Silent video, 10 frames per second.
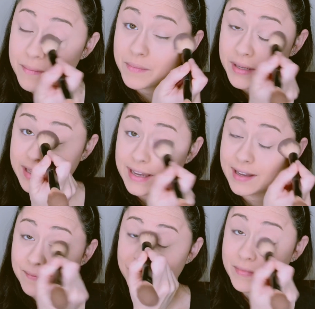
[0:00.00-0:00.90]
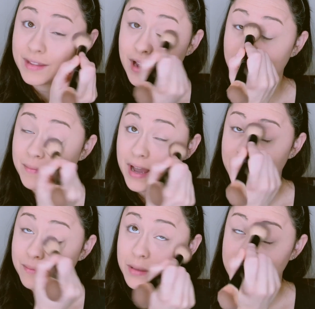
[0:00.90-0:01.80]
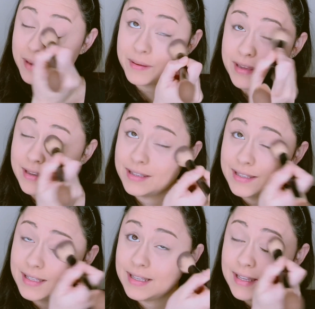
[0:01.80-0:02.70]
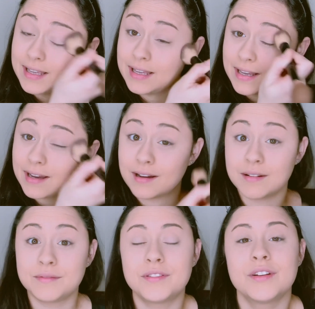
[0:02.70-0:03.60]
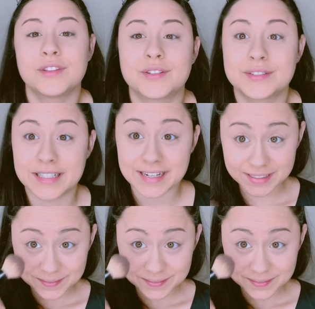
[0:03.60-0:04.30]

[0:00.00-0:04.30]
But yeah, I am the baby of 3.